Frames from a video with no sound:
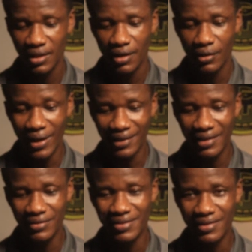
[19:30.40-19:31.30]
Right
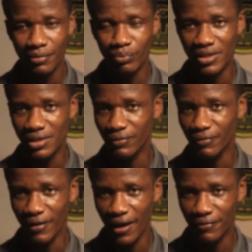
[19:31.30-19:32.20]
now it's
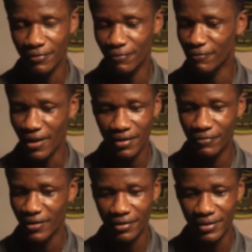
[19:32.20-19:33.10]
3.75. Very,
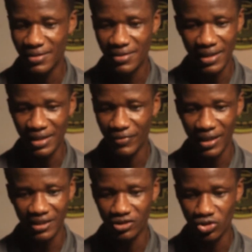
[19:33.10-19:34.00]
very
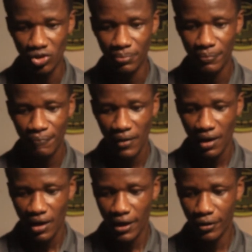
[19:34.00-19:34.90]
significant drop.
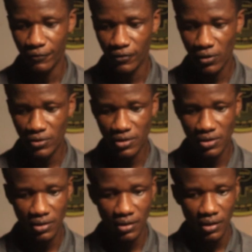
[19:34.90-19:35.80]
And of
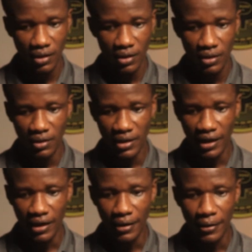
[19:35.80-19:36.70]
course,
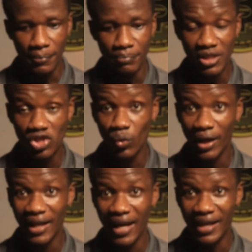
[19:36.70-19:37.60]
the
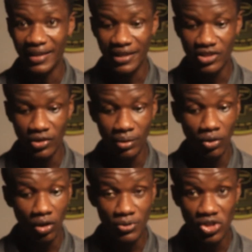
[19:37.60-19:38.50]
Bitcoin and Ethereum
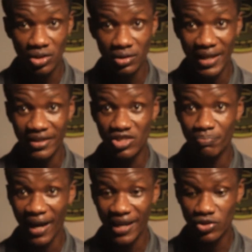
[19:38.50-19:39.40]
option
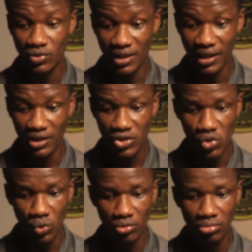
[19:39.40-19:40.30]
expired today.
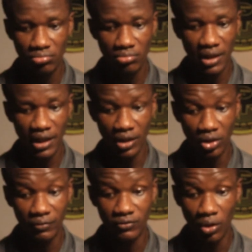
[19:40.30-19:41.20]
So a
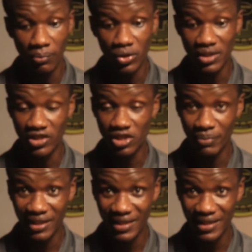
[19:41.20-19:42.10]
lot of dump was
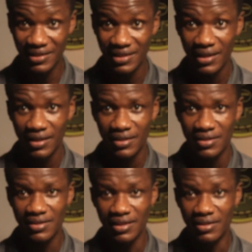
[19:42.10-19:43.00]
expected
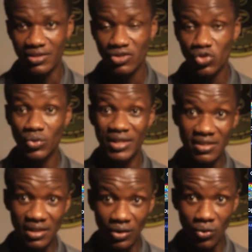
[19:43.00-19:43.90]
since 2
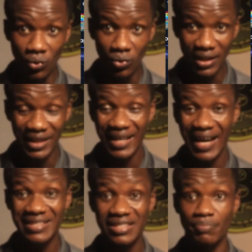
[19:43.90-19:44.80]
days ago in
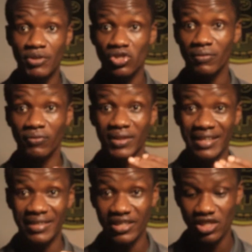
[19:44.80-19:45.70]
anticipation for
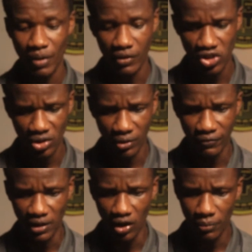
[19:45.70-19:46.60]
that expiration
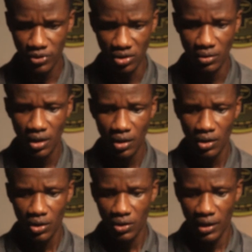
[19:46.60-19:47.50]
of the option.
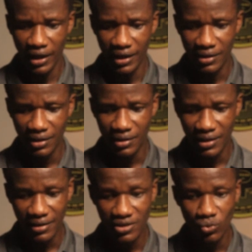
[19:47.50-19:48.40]
And
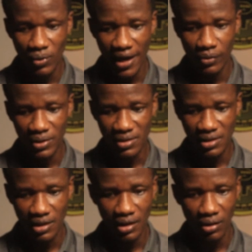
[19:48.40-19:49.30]
that is why we
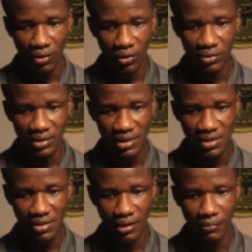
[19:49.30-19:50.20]
see all
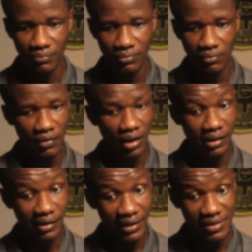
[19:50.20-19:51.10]
these
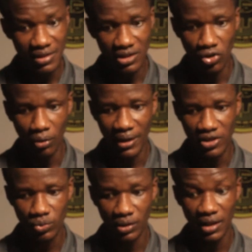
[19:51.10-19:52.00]
crazy dump
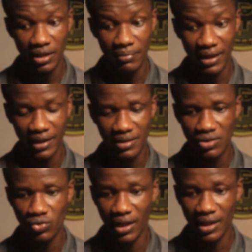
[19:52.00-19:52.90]
as well in the market,
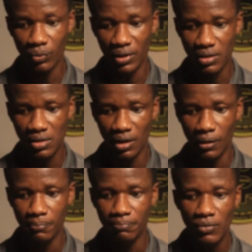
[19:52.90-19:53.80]
together with
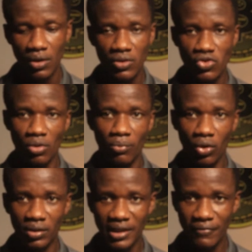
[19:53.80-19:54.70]
some
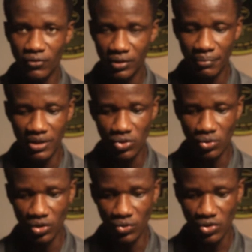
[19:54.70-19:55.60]
other
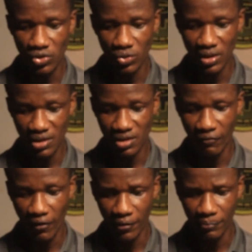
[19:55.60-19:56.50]
fundamental news. So this is
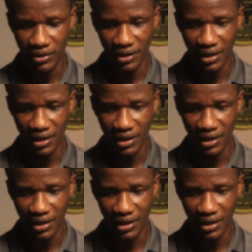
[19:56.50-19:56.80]
very important,